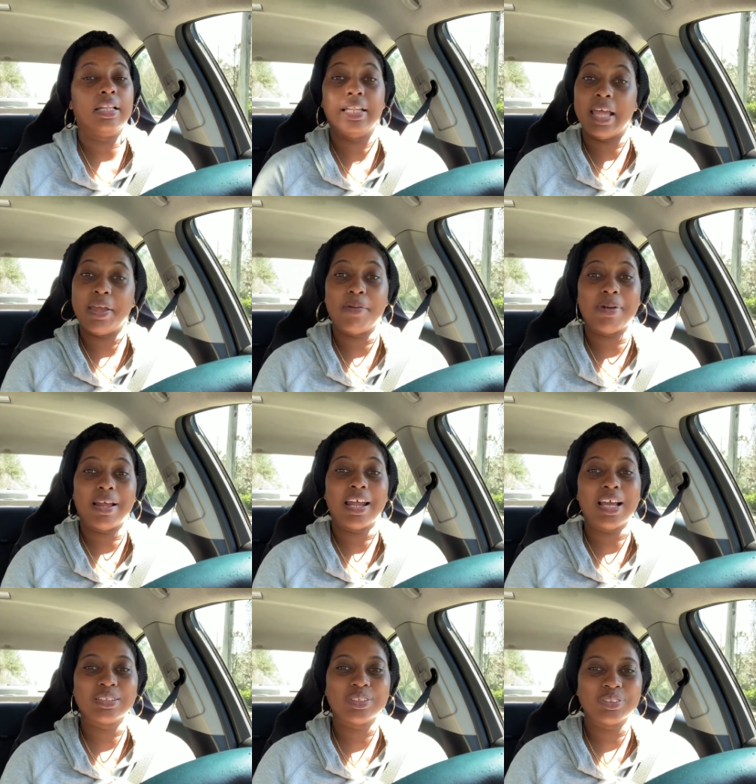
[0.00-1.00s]
letting my
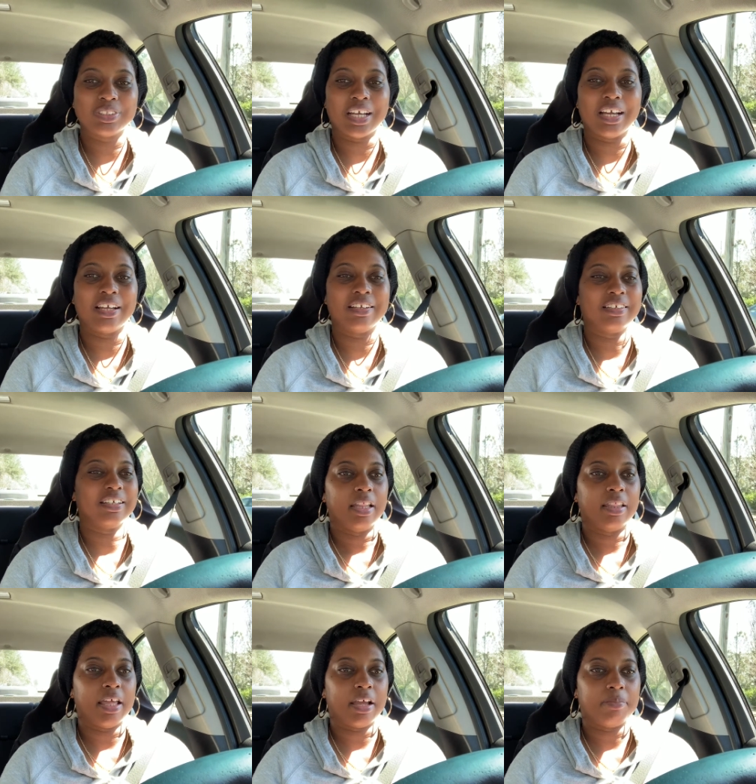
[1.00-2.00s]
light so shine
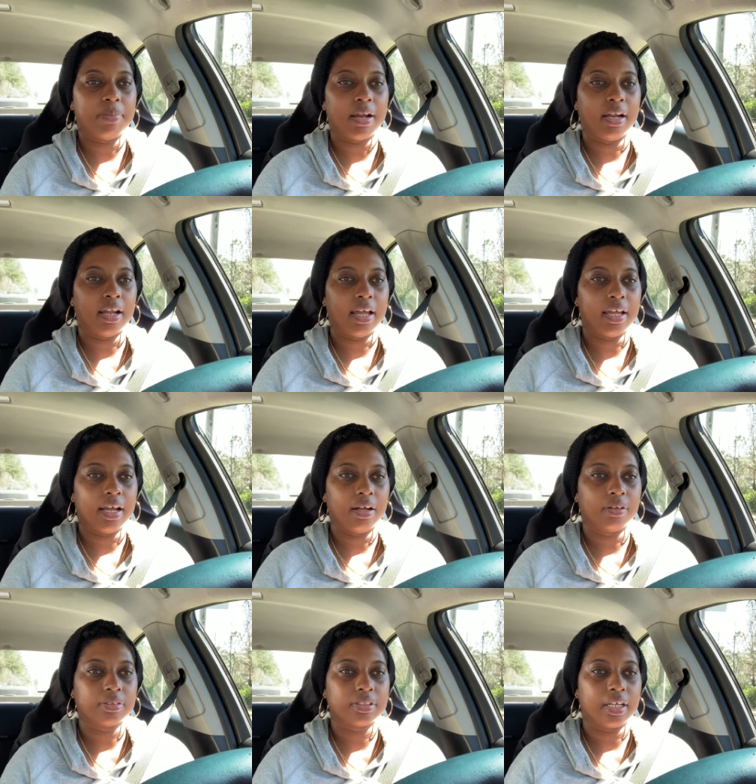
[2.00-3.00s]
Think about a
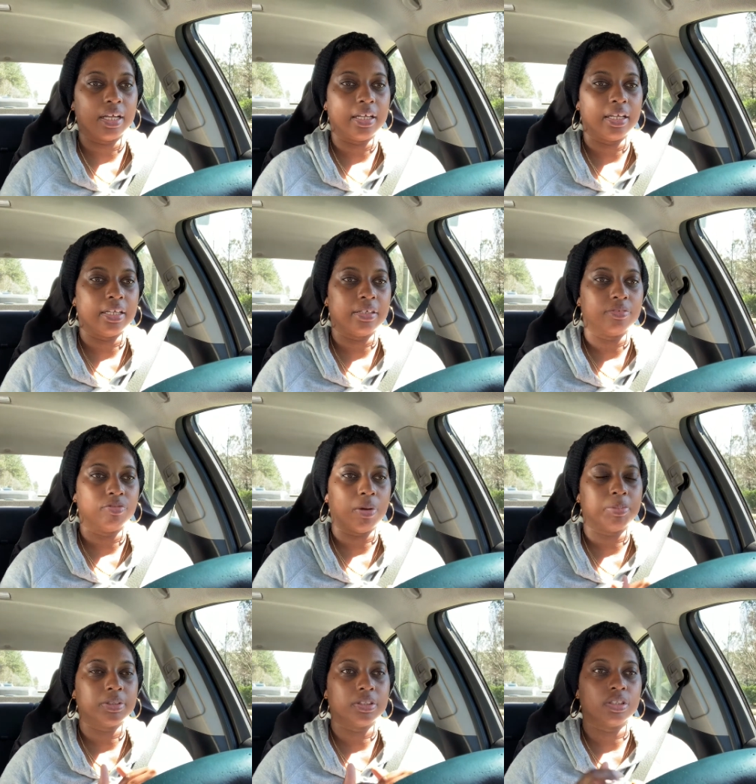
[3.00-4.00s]
lighthouse like it
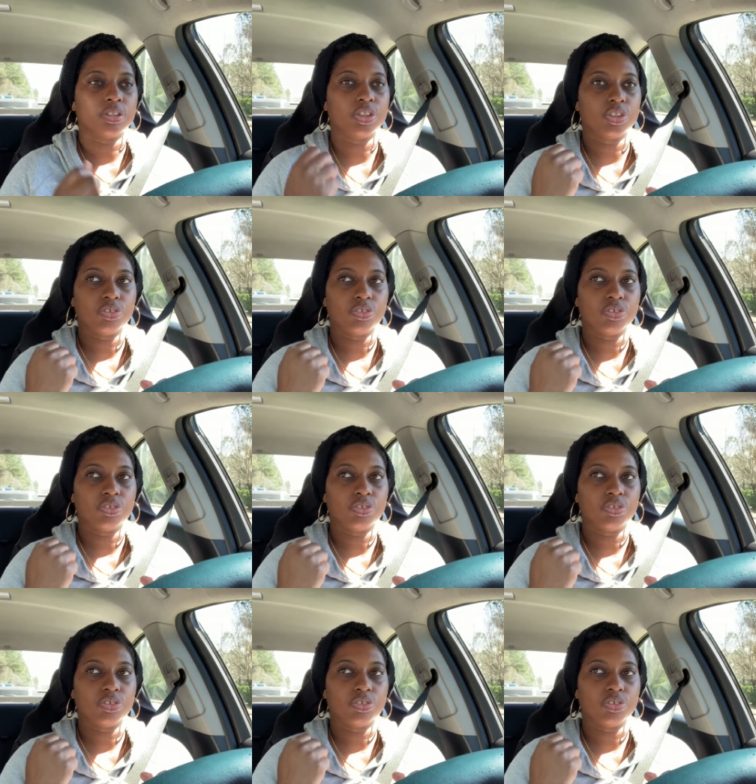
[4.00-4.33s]
represents